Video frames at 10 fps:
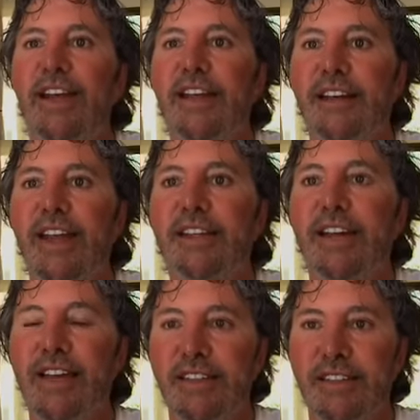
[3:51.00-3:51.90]

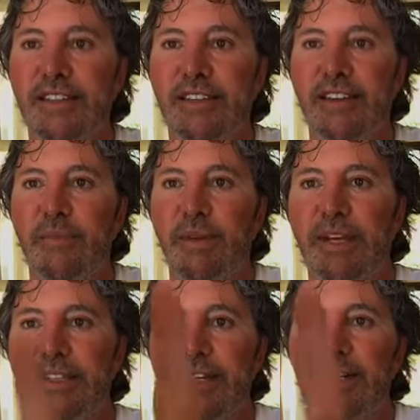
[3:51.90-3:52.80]
It does.
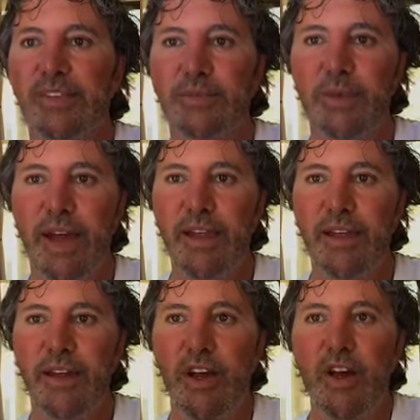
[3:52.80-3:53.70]
Because here's what.
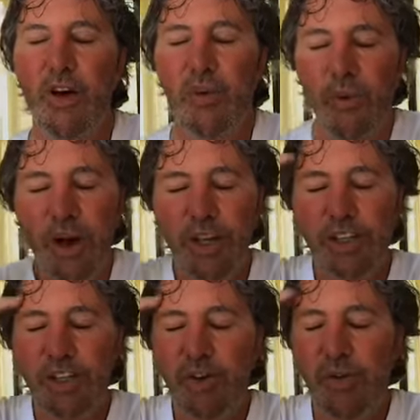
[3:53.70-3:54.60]

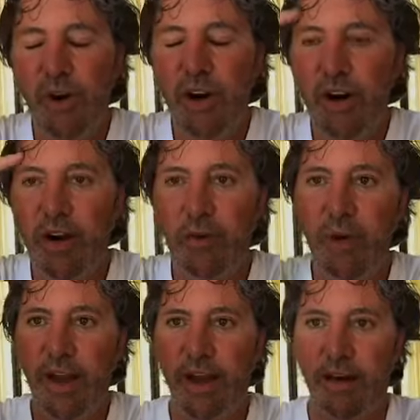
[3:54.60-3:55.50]
Once you are
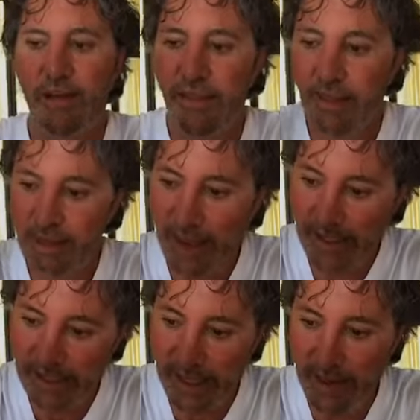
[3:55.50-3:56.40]
aware that
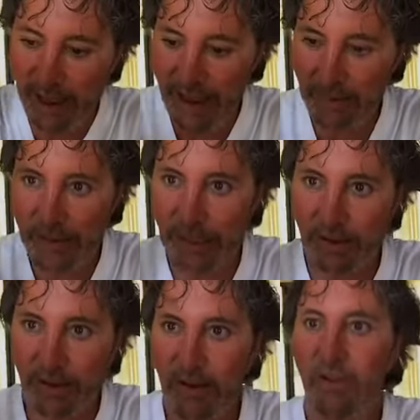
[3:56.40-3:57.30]
is an
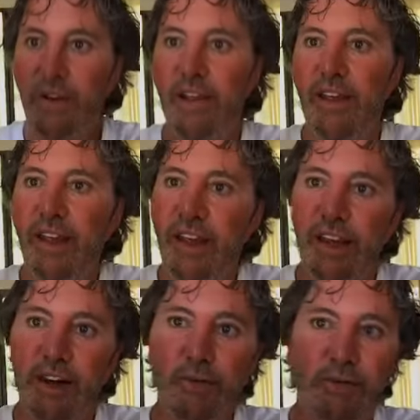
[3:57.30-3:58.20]
absolute
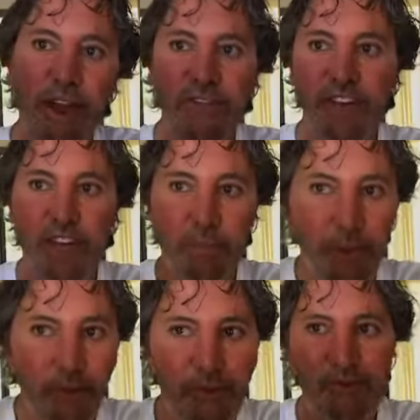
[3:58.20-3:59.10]

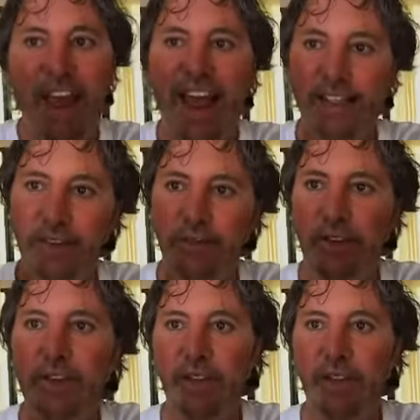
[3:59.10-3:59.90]
irrevocable fact of your